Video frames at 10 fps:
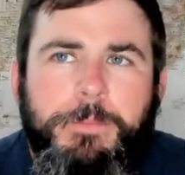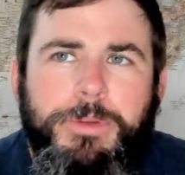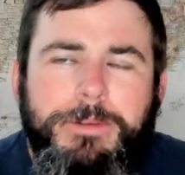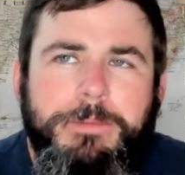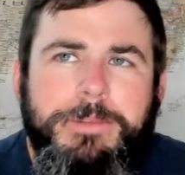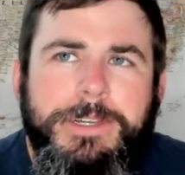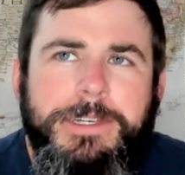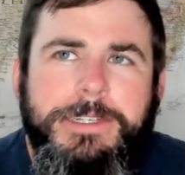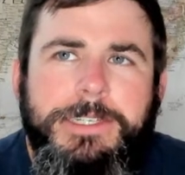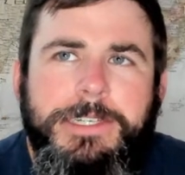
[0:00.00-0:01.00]
Probably
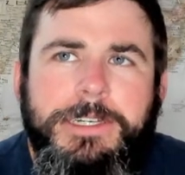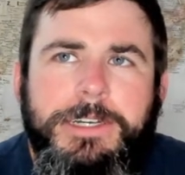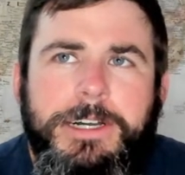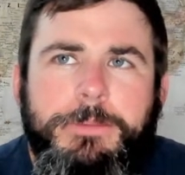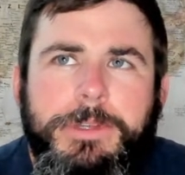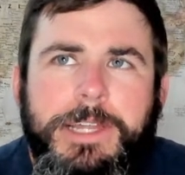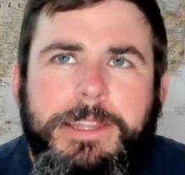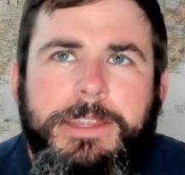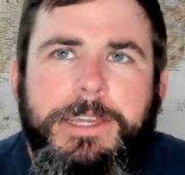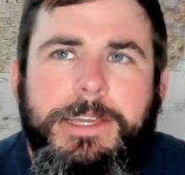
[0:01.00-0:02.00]
could have seen it coming. I
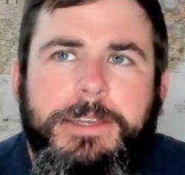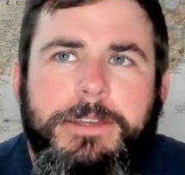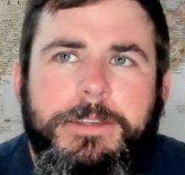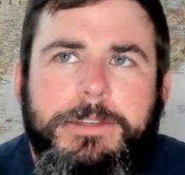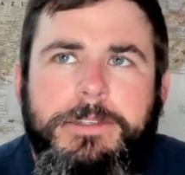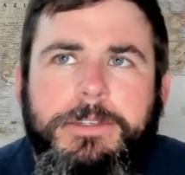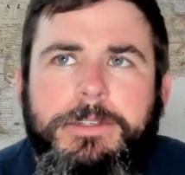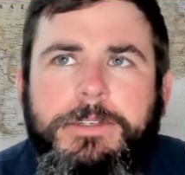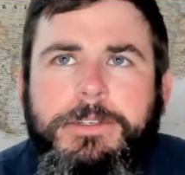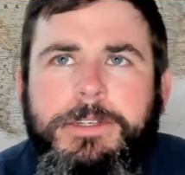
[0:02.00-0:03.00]

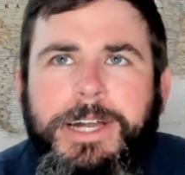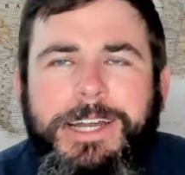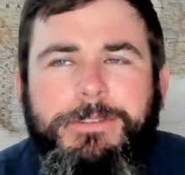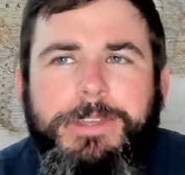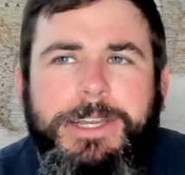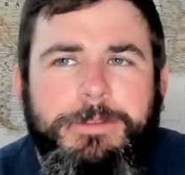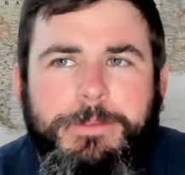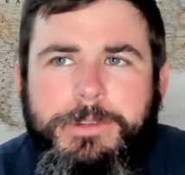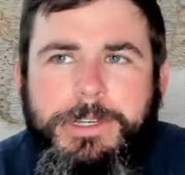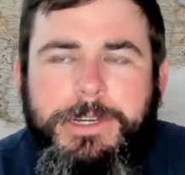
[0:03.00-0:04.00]
don't think I
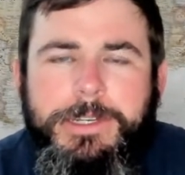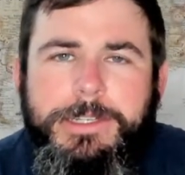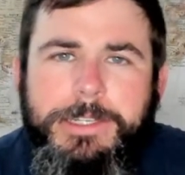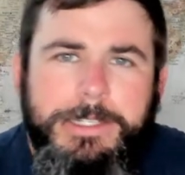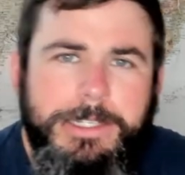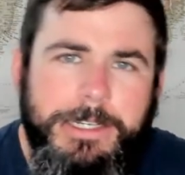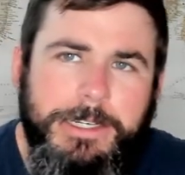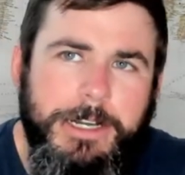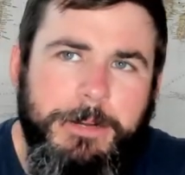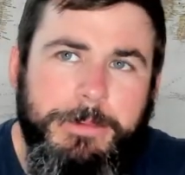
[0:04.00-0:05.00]
really honestly seen
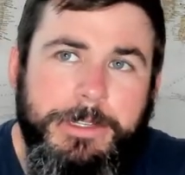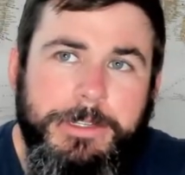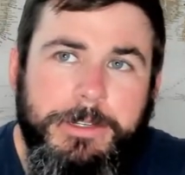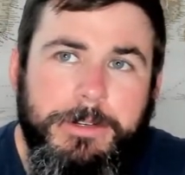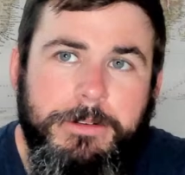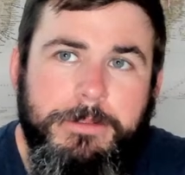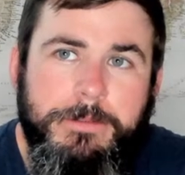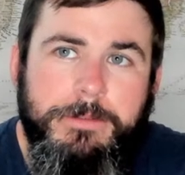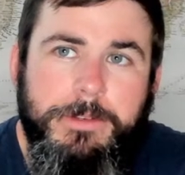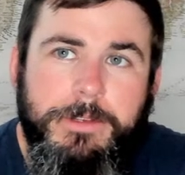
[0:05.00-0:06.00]
it coming until,
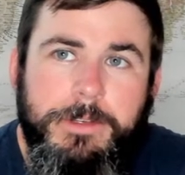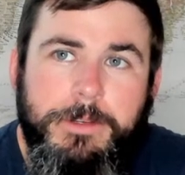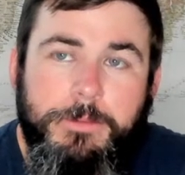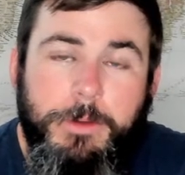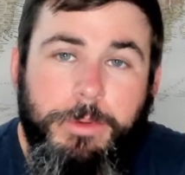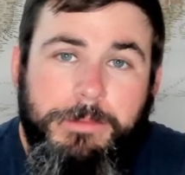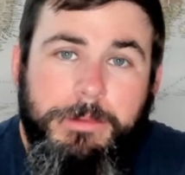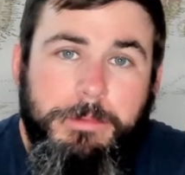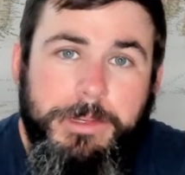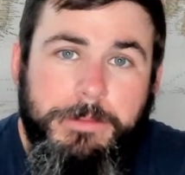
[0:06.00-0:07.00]
well,
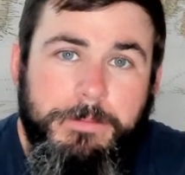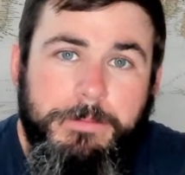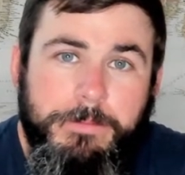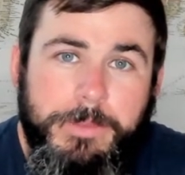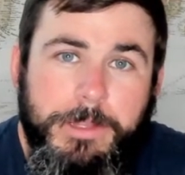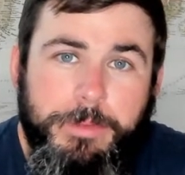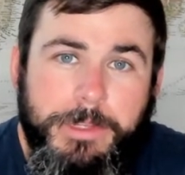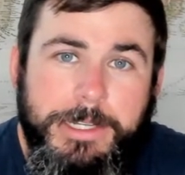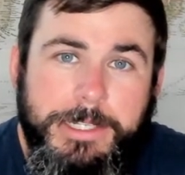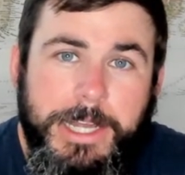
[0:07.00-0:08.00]
probably the
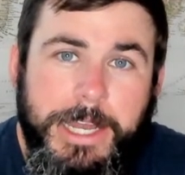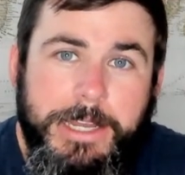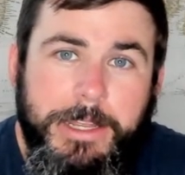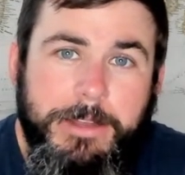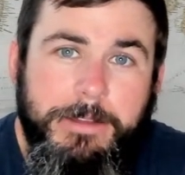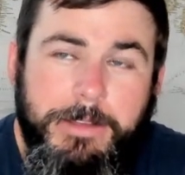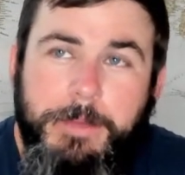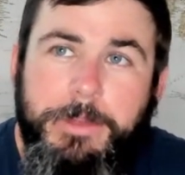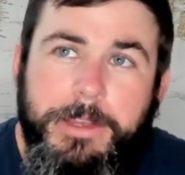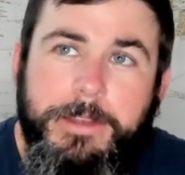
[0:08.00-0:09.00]
police guy did. I
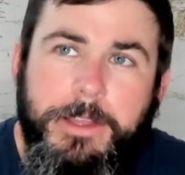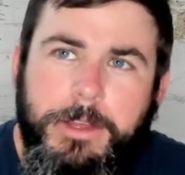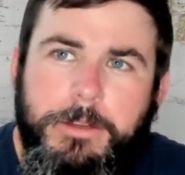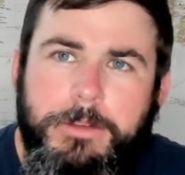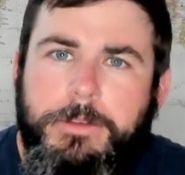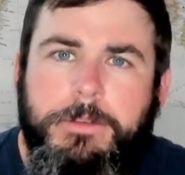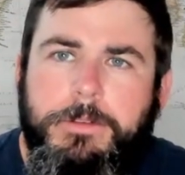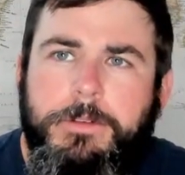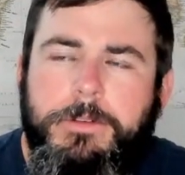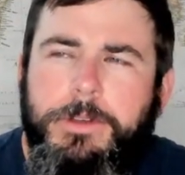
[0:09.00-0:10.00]
mean,
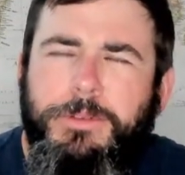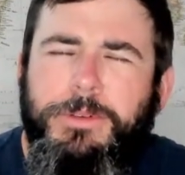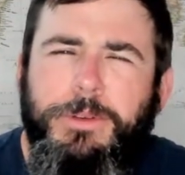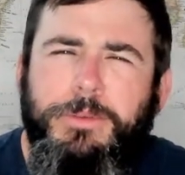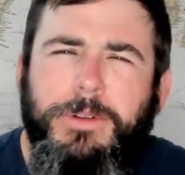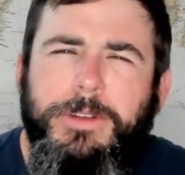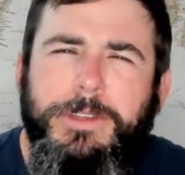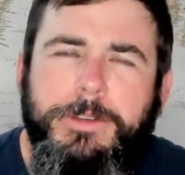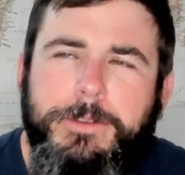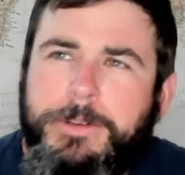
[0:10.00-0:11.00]
who are
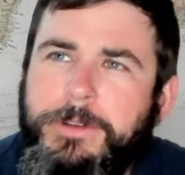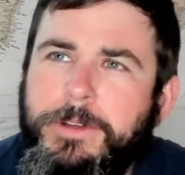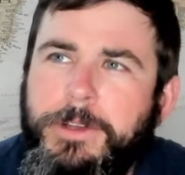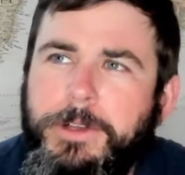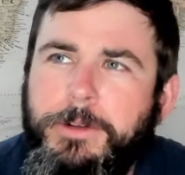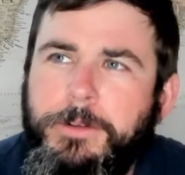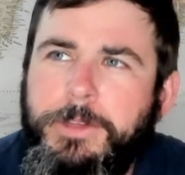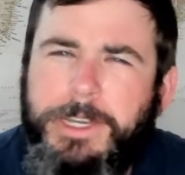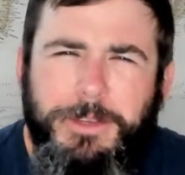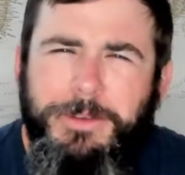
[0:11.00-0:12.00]
you?
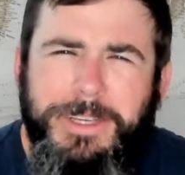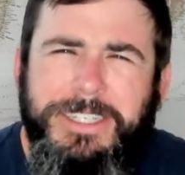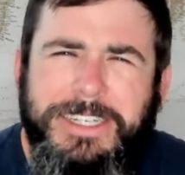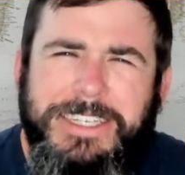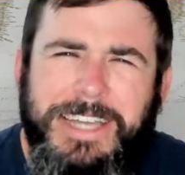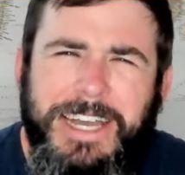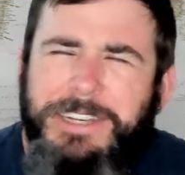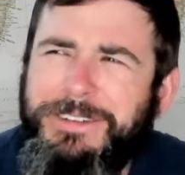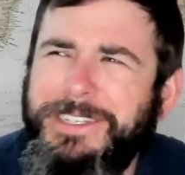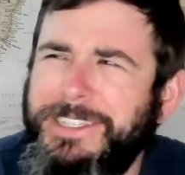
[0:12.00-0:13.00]
Yeah, who is this guy?
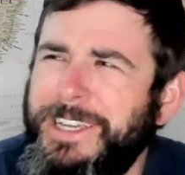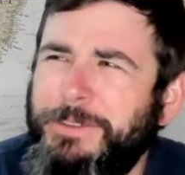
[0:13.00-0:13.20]
Who is